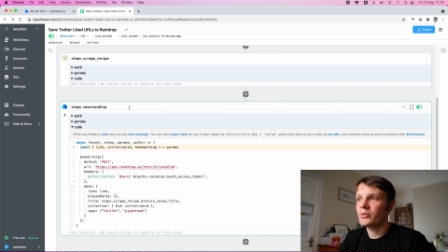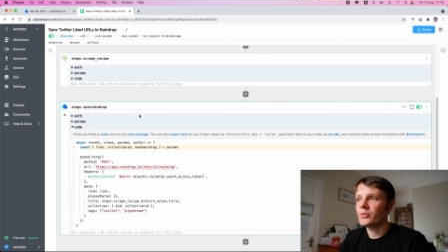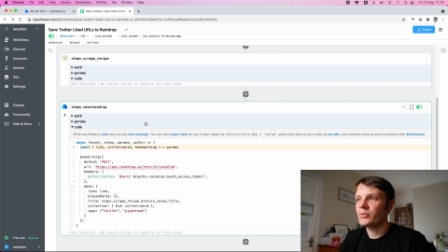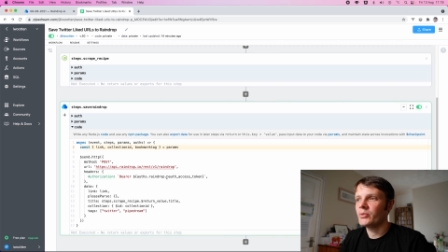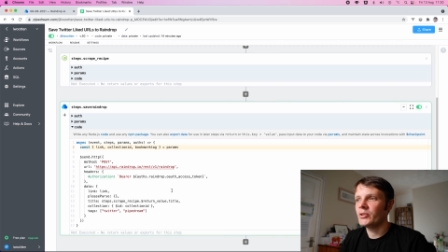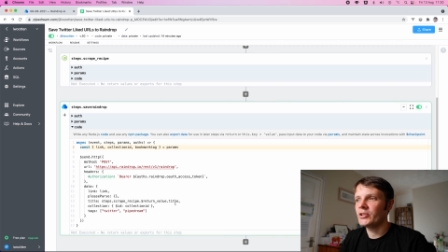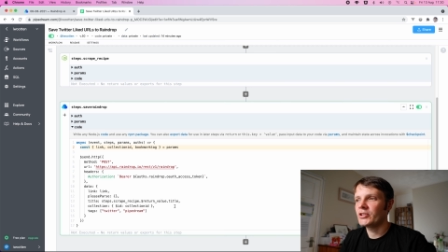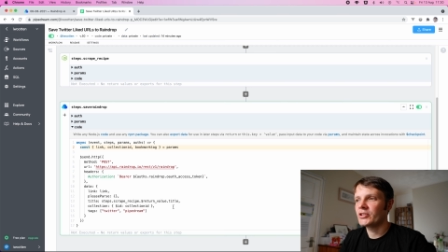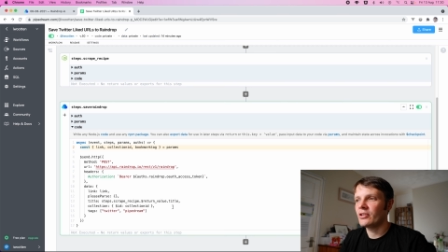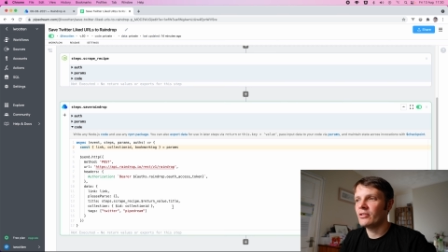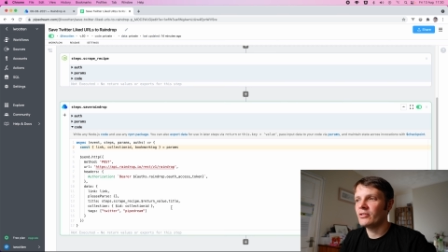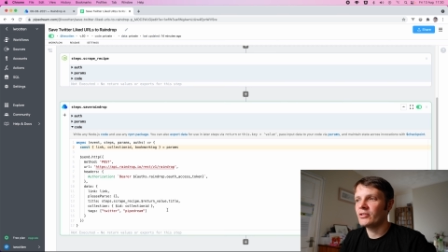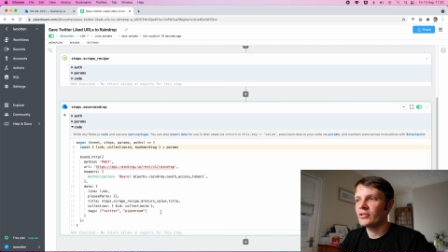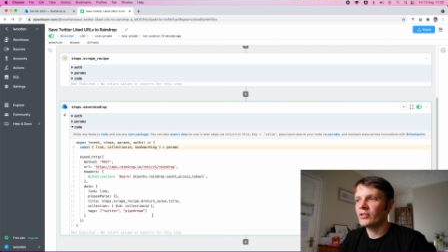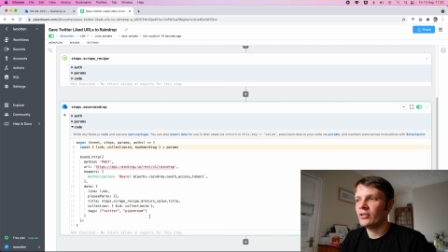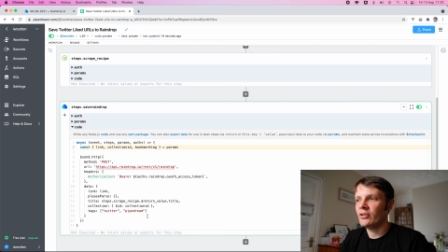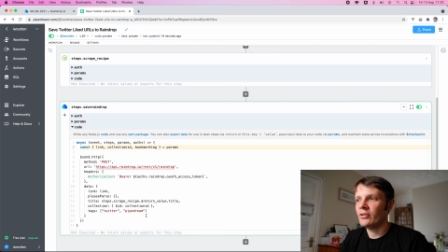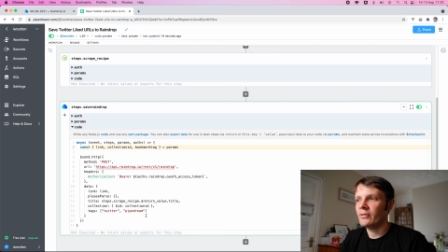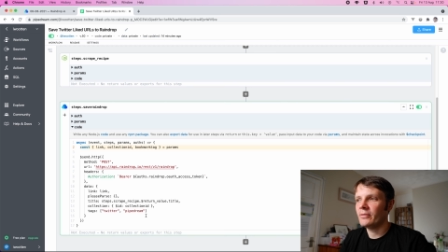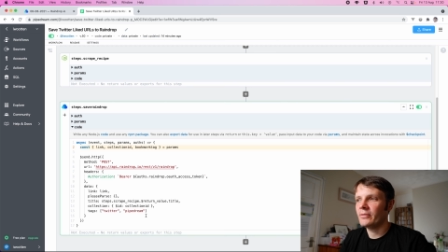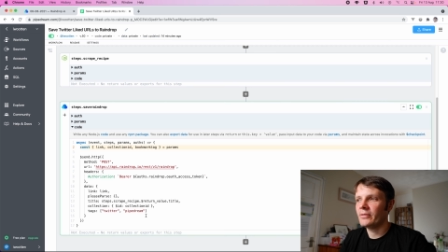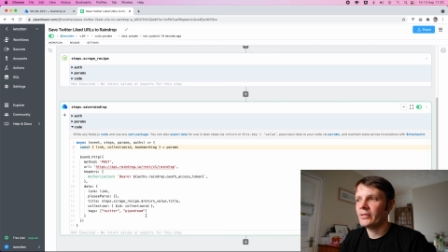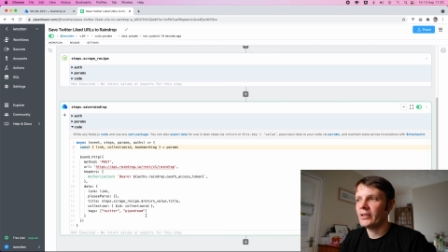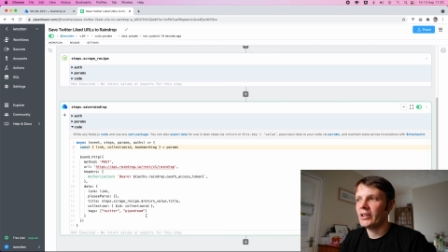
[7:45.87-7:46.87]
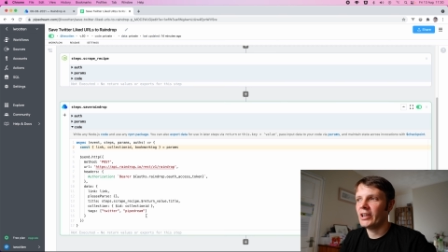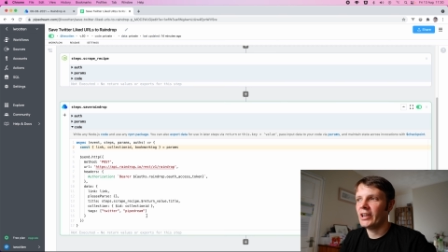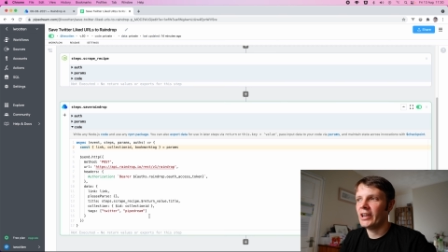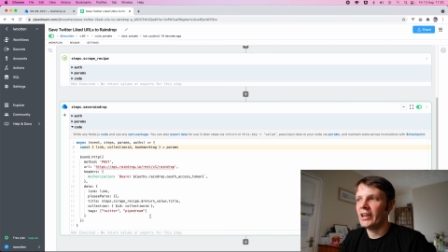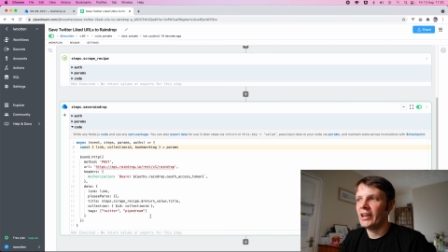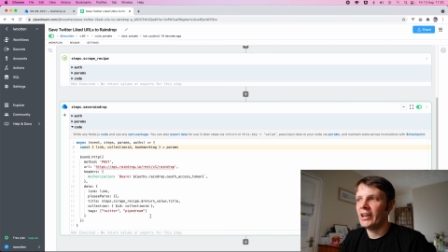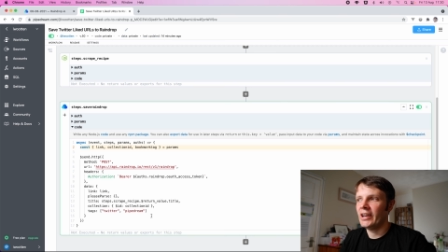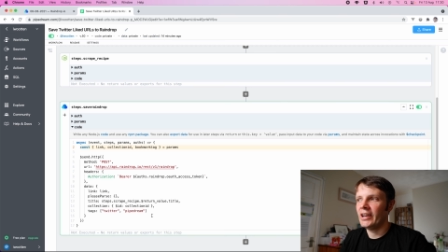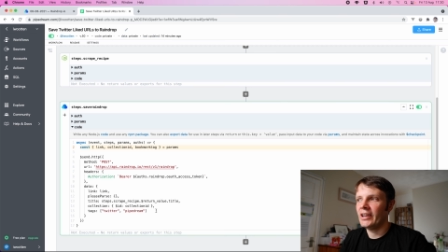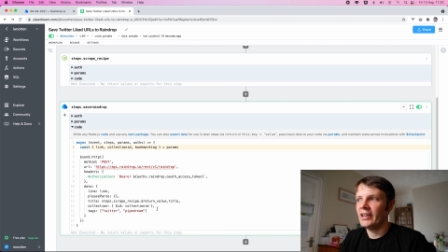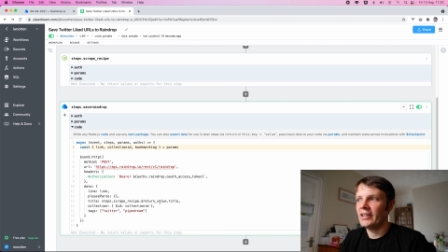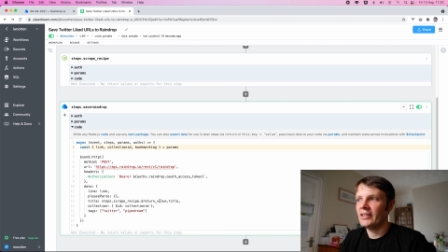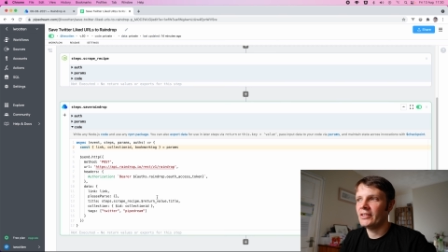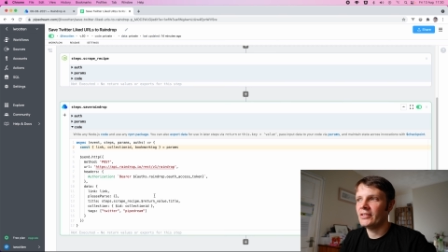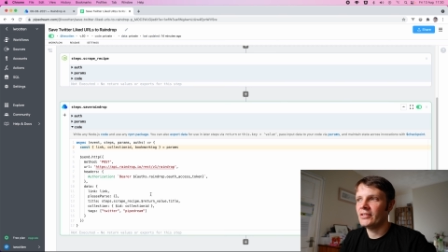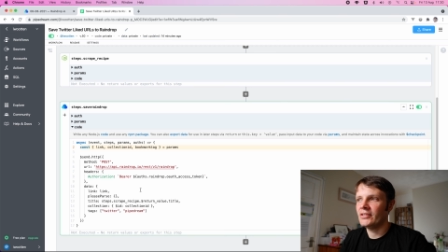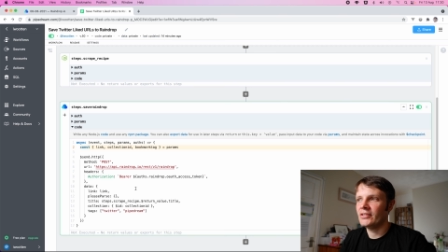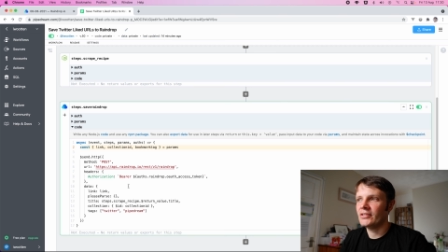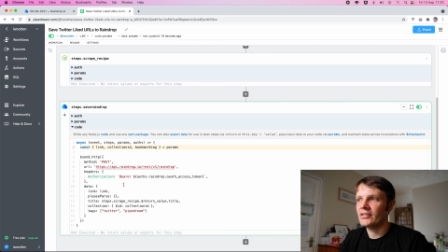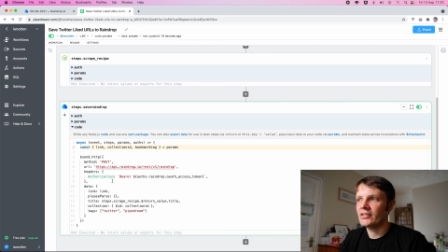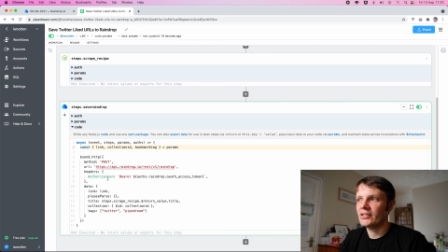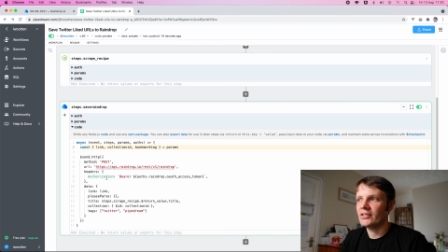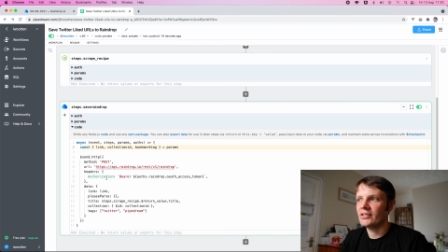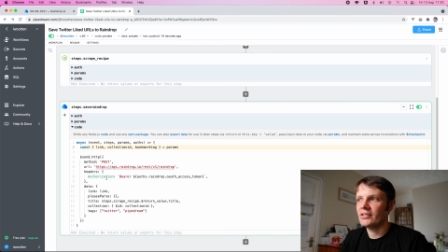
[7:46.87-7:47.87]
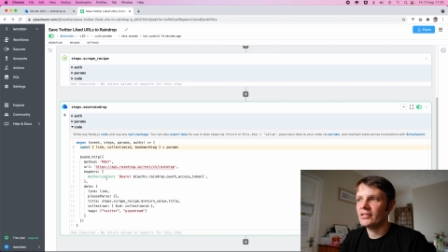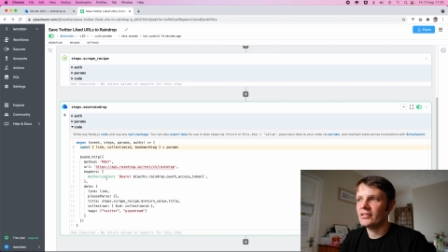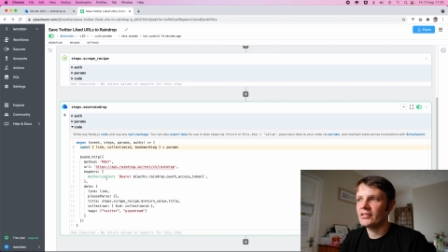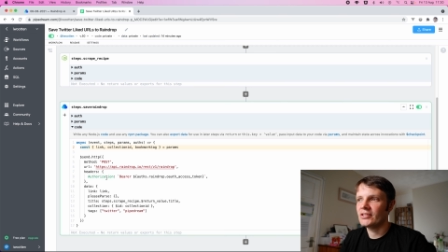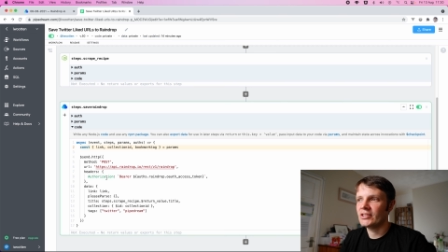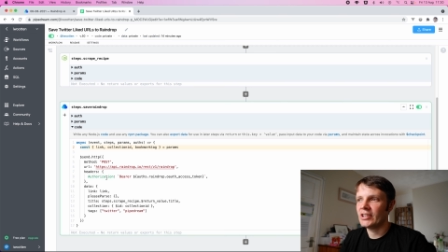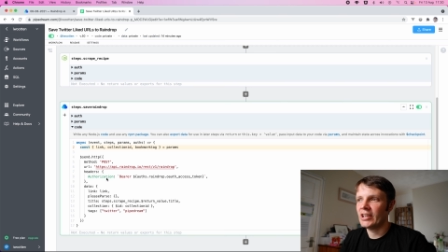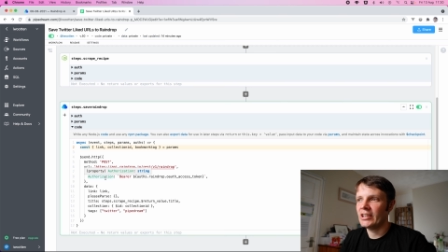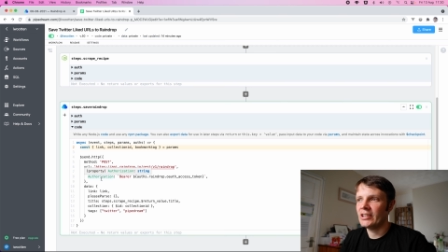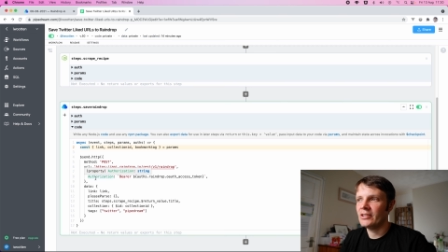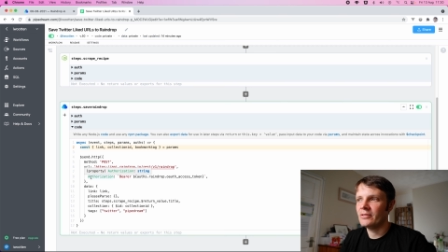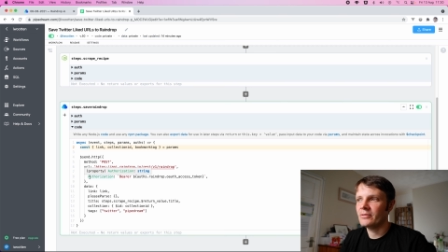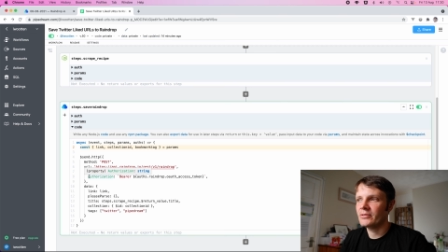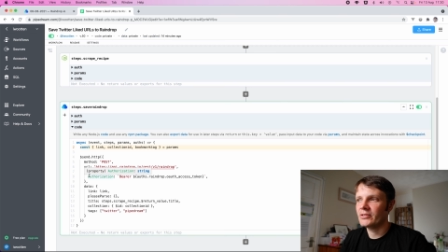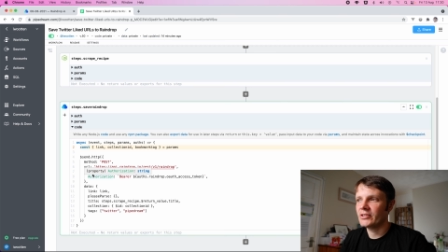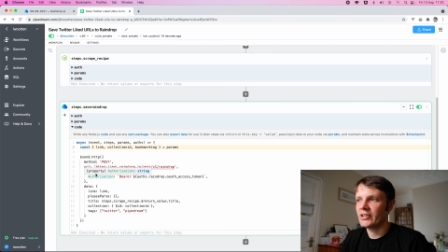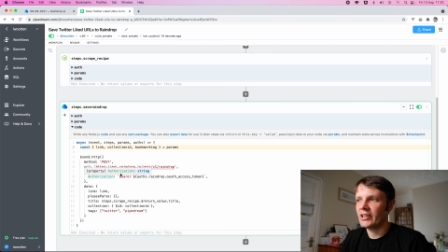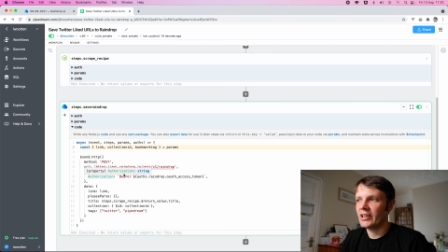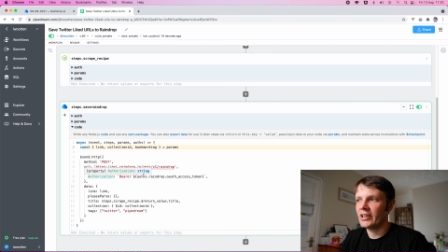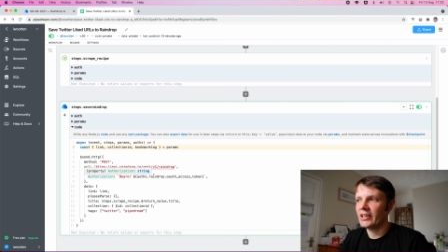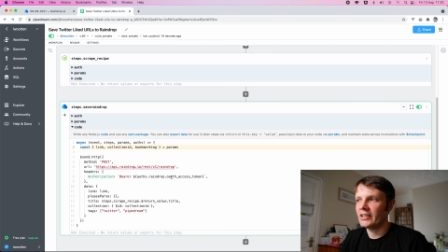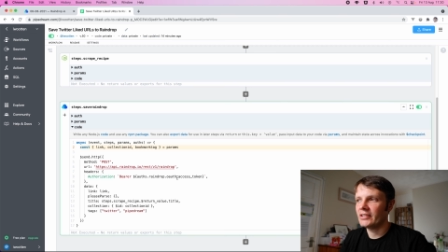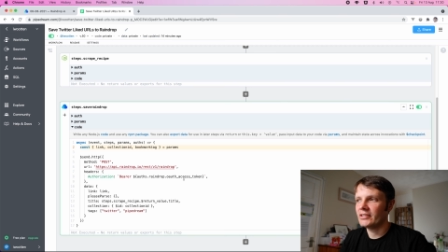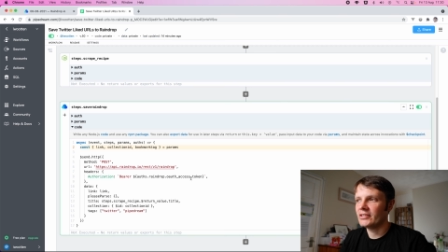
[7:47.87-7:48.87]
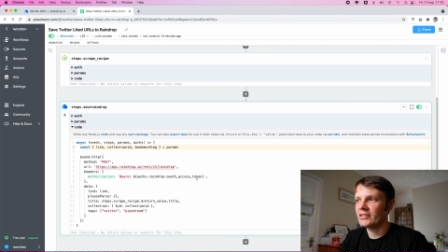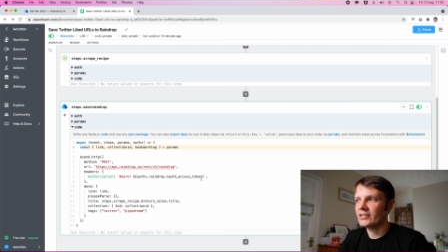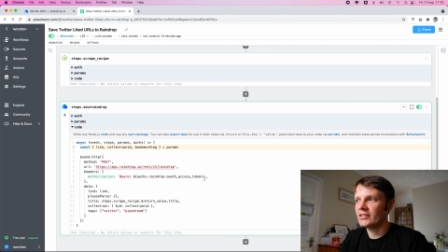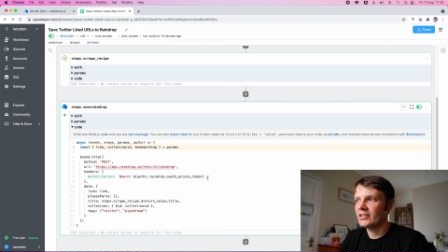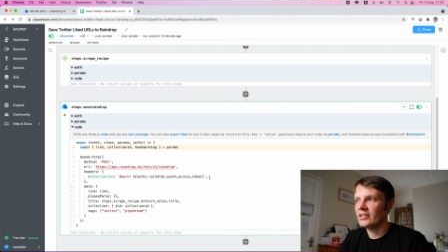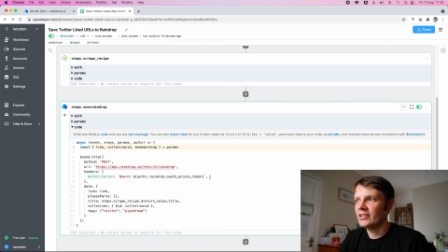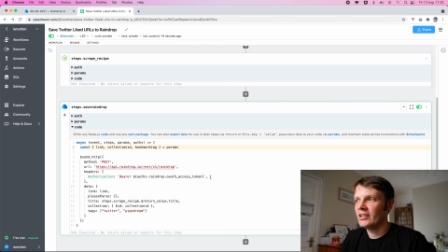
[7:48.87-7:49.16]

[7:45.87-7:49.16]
which goes off and saves that